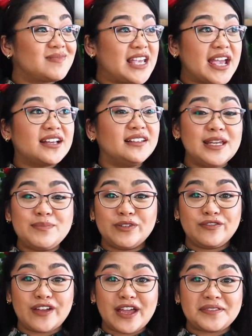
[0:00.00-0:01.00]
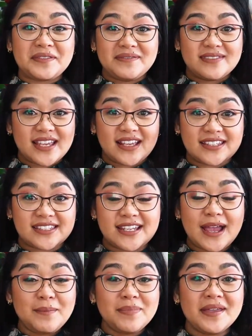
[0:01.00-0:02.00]
take a leap of faith, take a
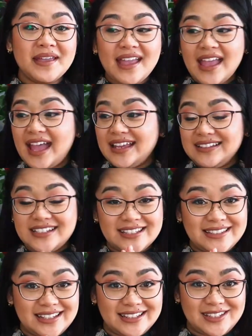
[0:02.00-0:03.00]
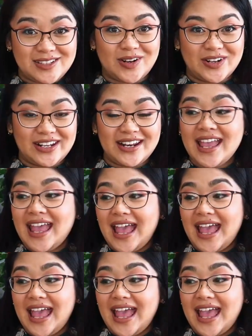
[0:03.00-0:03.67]
step, and just get started.